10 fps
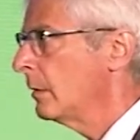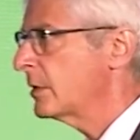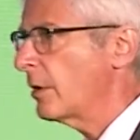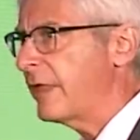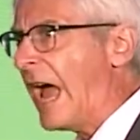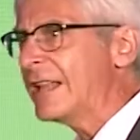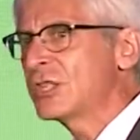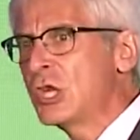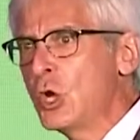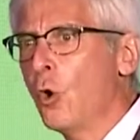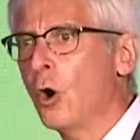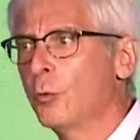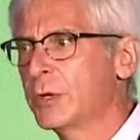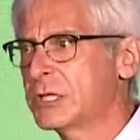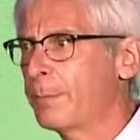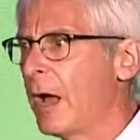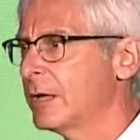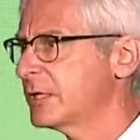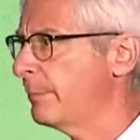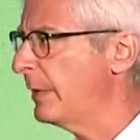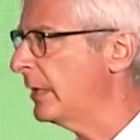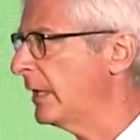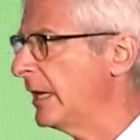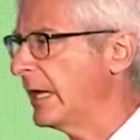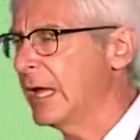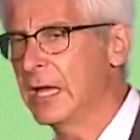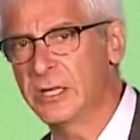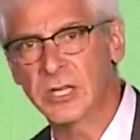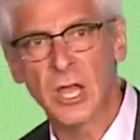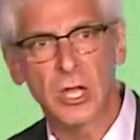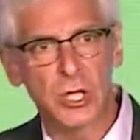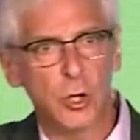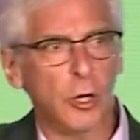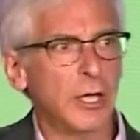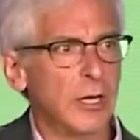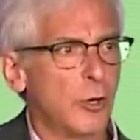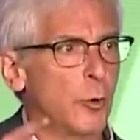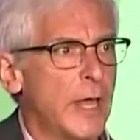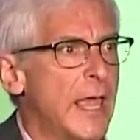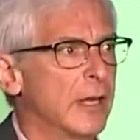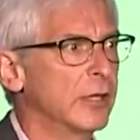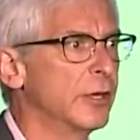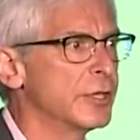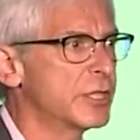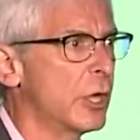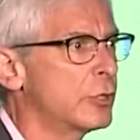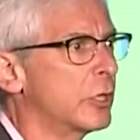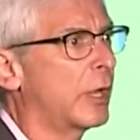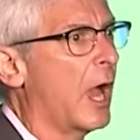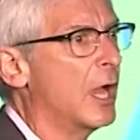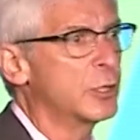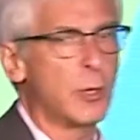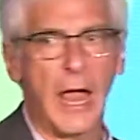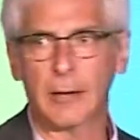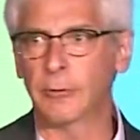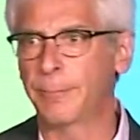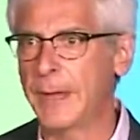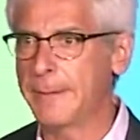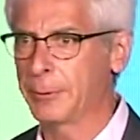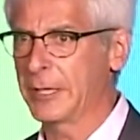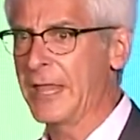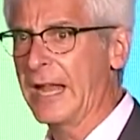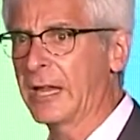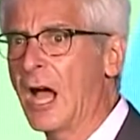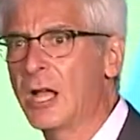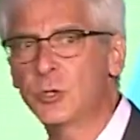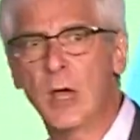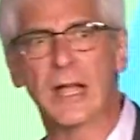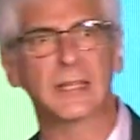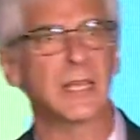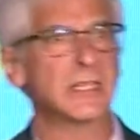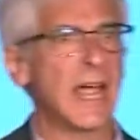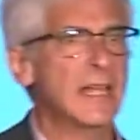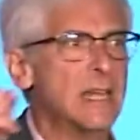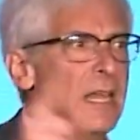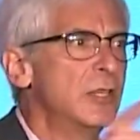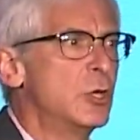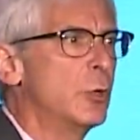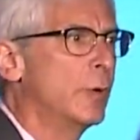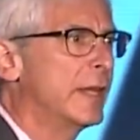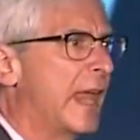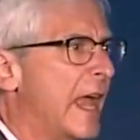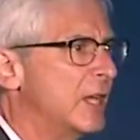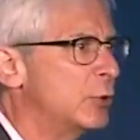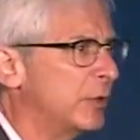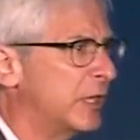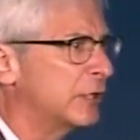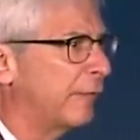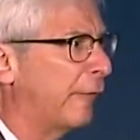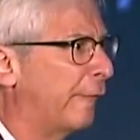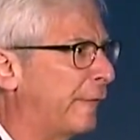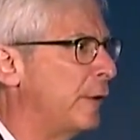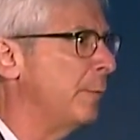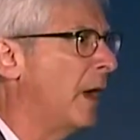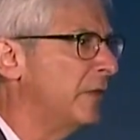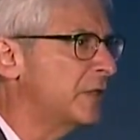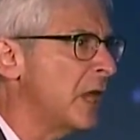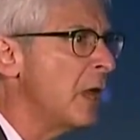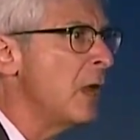So that's your responsibility, is you're going to create a little social contract with people. And that contract is, I need you to engage with this for a few months